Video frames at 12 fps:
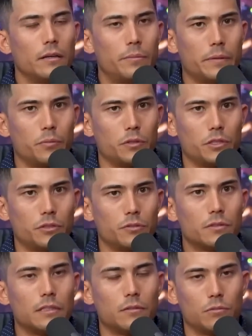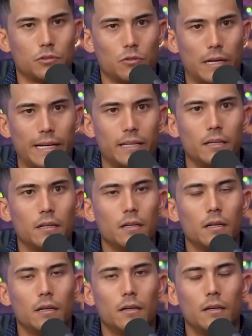that people used and it was great.
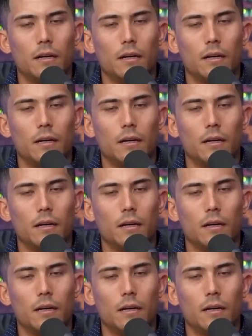Mm-hmm.